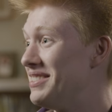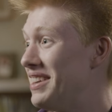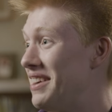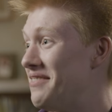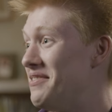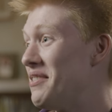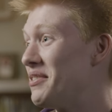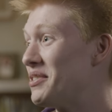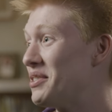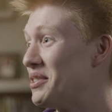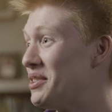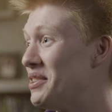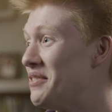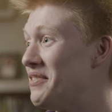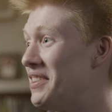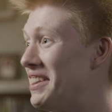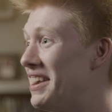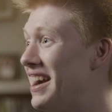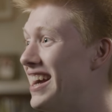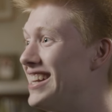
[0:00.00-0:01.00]
I've never heard
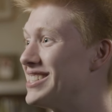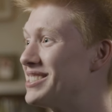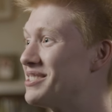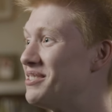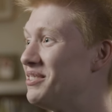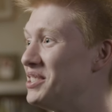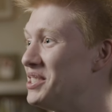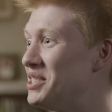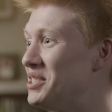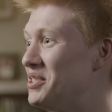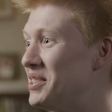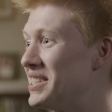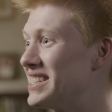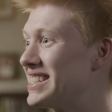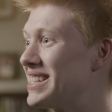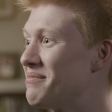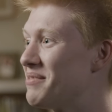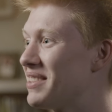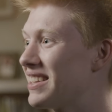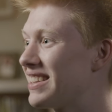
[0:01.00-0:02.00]
of any high schoolers doing
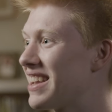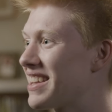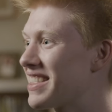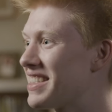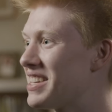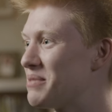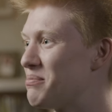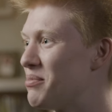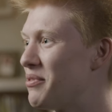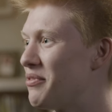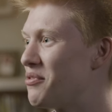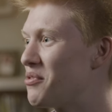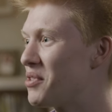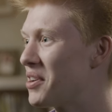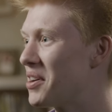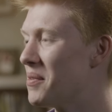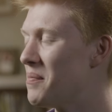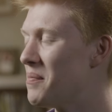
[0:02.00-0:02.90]
something like this before.